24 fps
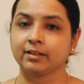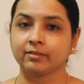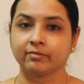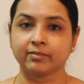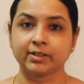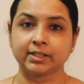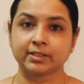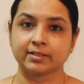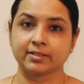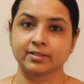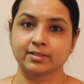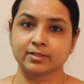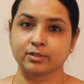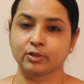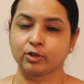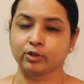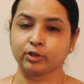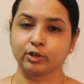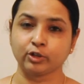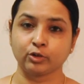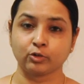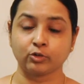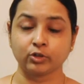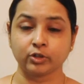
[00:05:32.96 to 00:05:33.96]
Well, this is
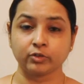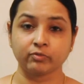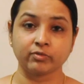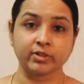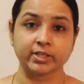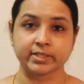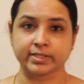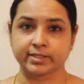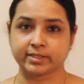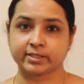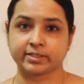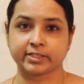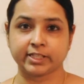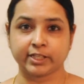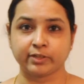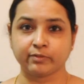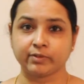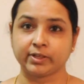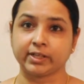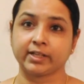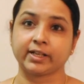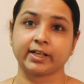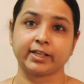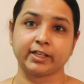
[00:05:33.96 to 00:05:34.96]
not a good versus
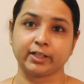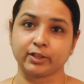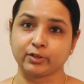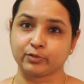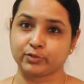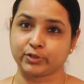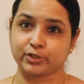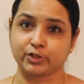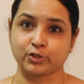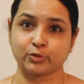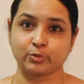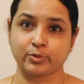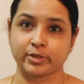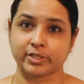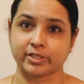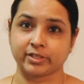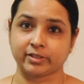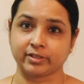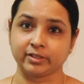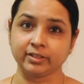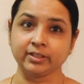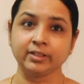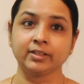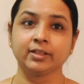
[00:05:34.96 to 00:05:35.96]
evil kind of
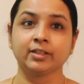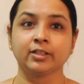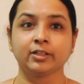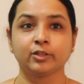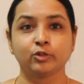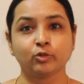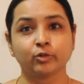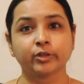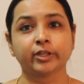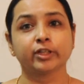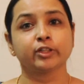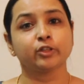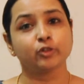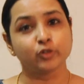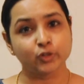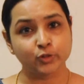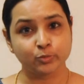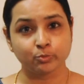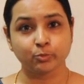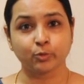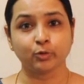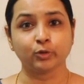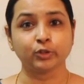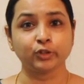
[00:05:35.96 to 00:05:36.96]
situation. You can
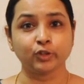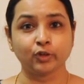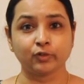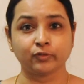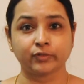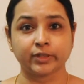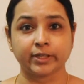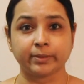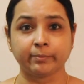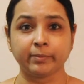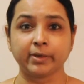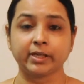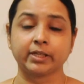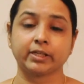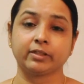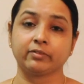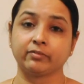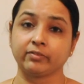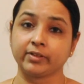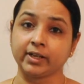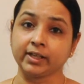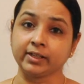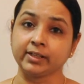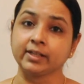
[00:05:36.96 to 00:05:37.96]
use both of them, and
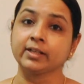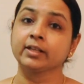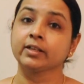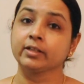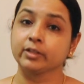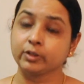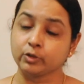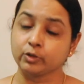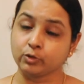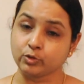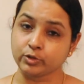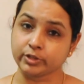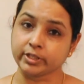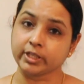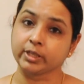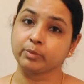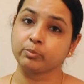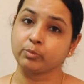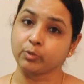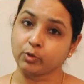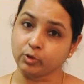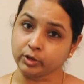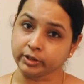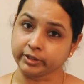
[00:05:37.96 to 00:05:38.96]
in fact, using
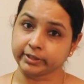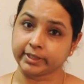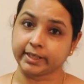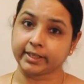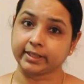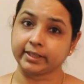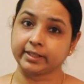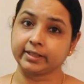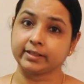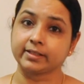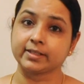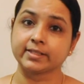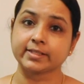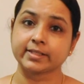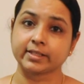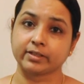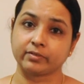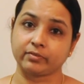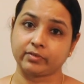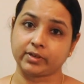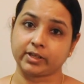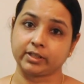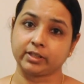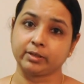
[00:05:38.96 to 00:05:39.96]
both technicals
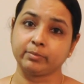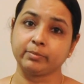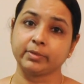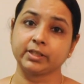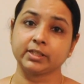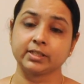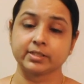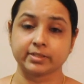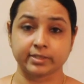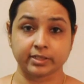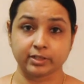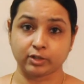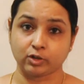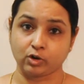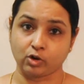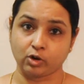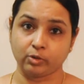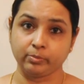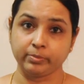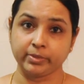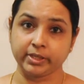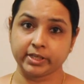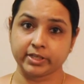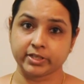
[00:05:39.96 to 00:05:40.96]
and fundamentals in
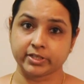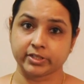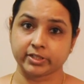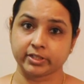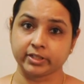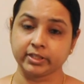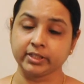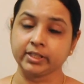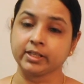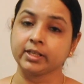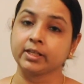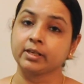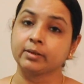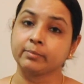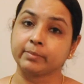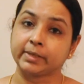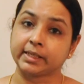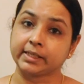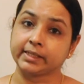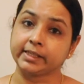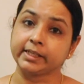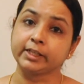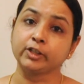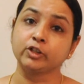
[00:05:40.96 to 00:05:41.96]
combination
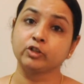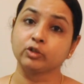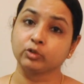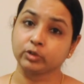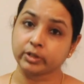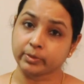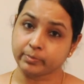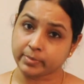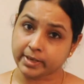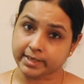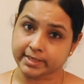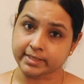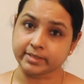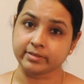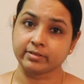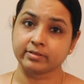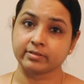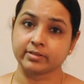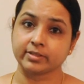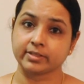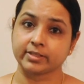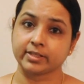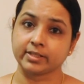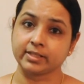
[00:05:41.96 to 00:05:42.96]
may lead to the best
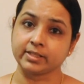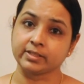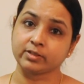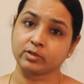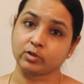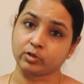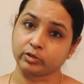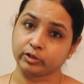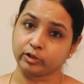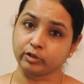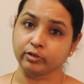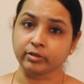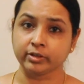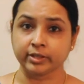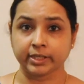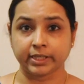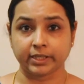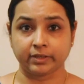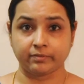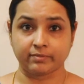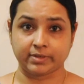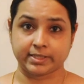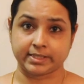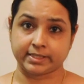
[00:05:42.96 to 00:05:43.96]
results on your
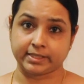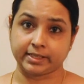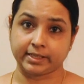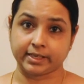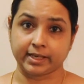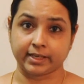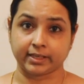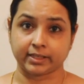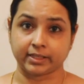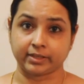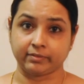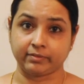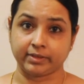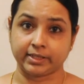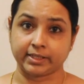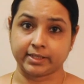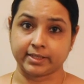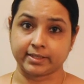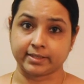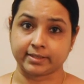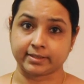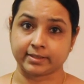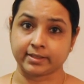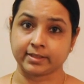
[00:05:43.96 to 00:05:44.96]
investing
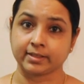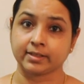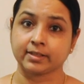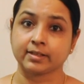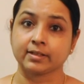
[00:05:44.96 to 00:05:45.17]
activities.